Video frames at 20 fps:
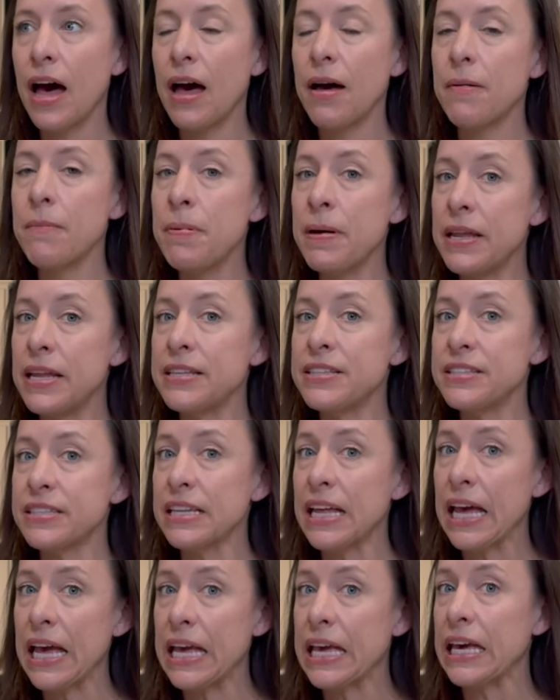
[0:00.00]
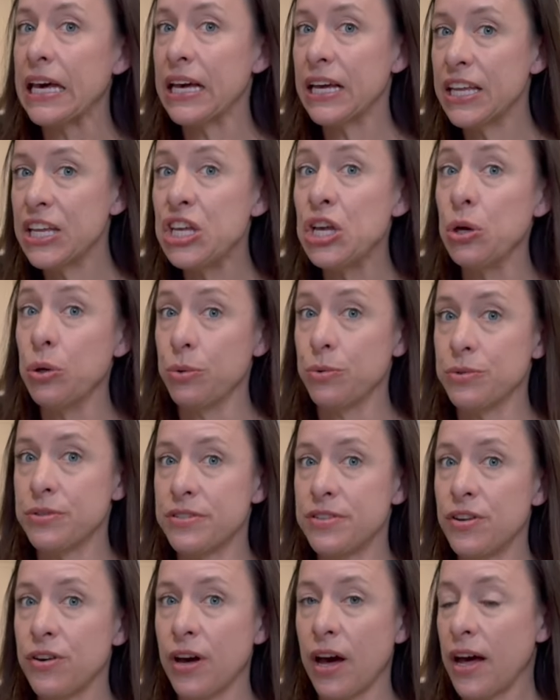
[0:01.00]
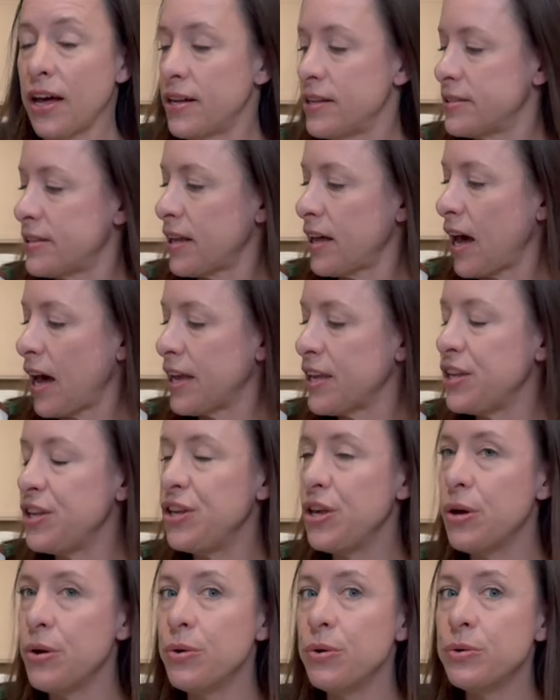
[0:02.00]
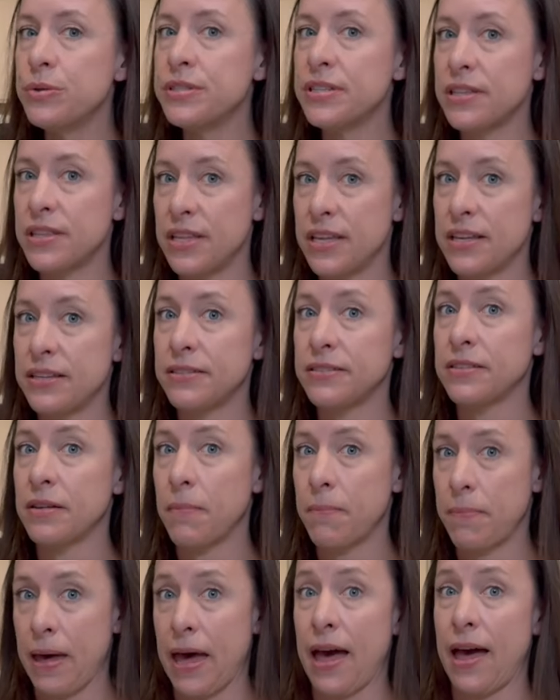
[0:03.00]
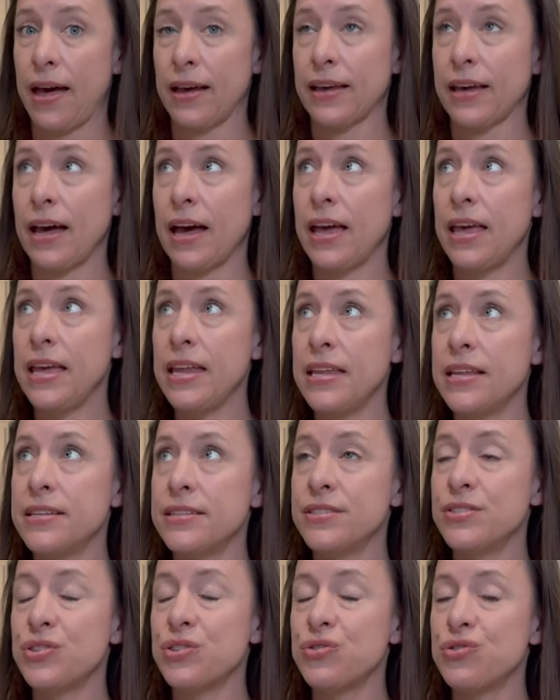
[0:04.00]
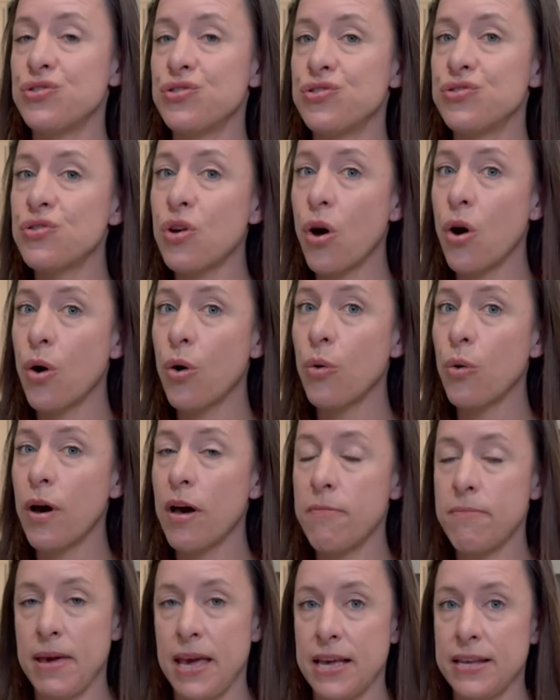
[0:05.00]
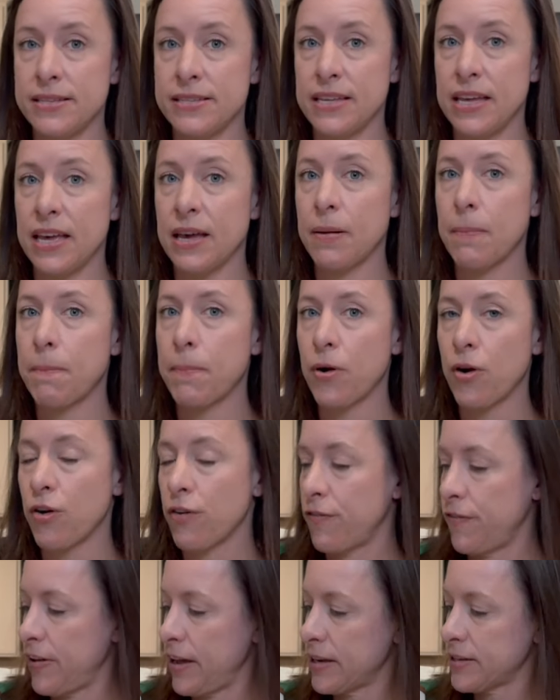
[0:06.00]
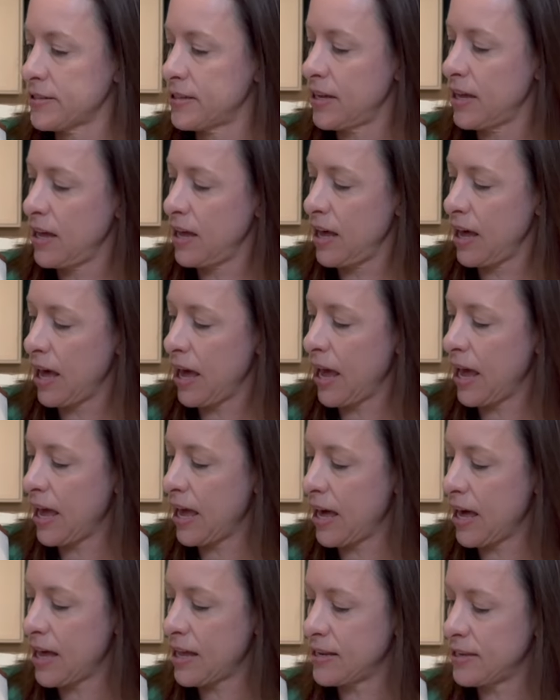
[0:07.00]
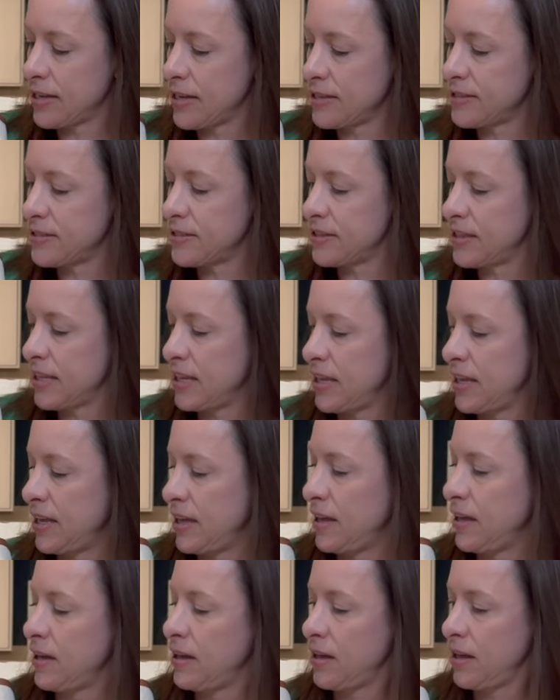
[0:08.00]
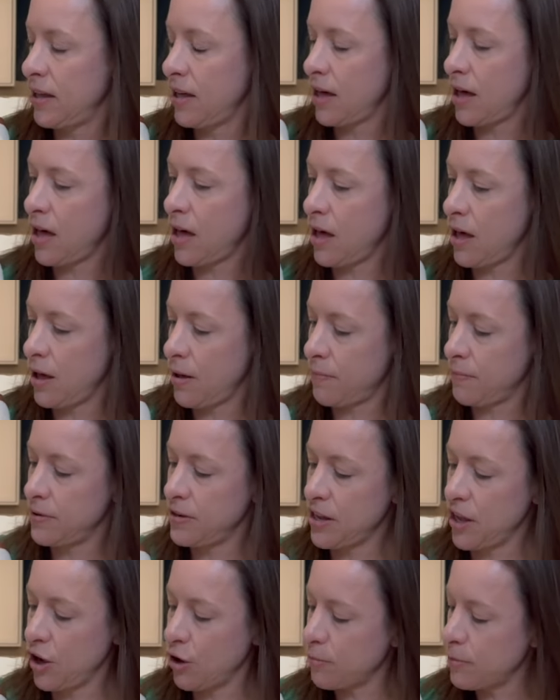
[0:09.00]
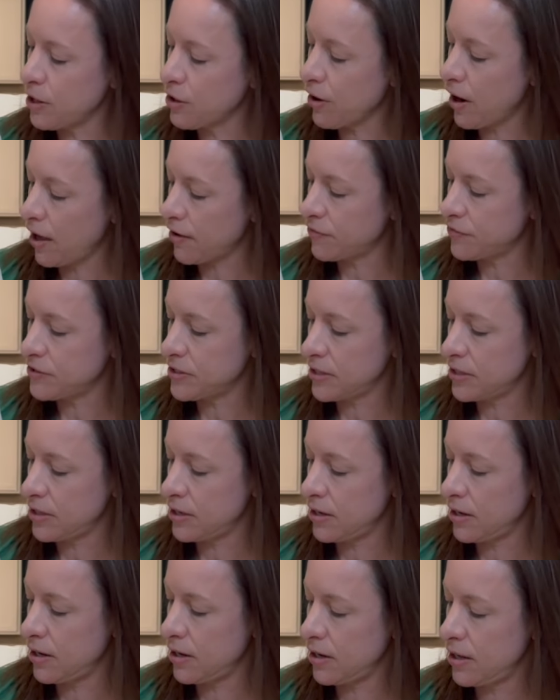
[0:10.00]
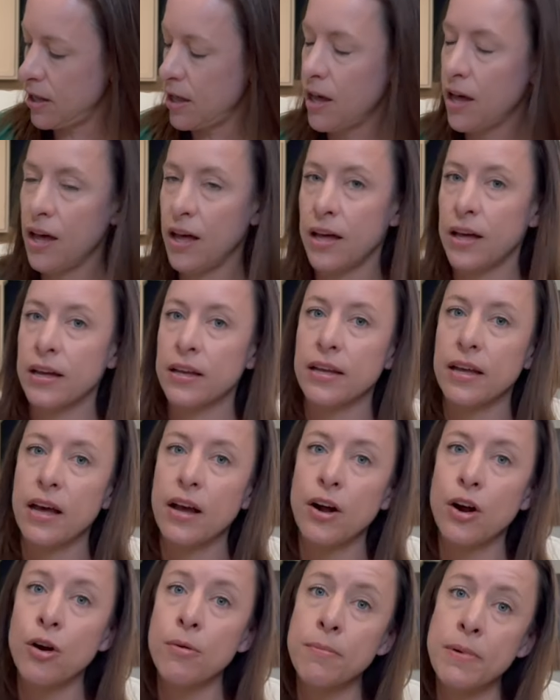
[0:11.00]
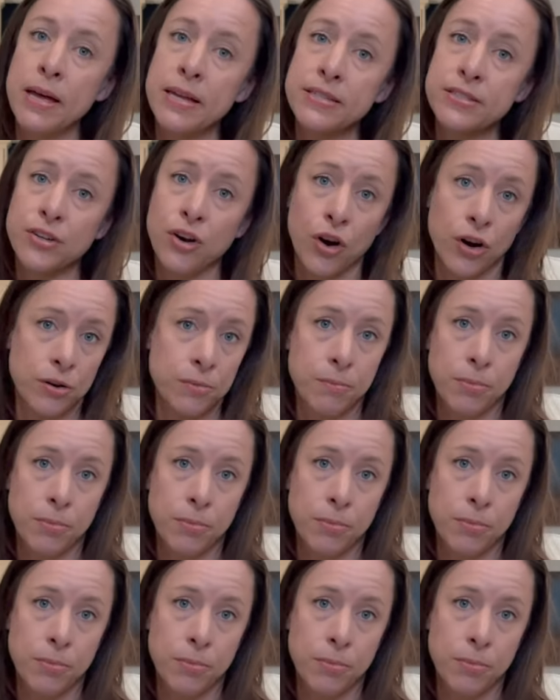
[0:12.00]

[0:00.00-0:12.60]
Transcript: But it's like used, you guys. I use this bag. It is so amazing, perfect. And it's the um, Naomi Crafted Hermes Garden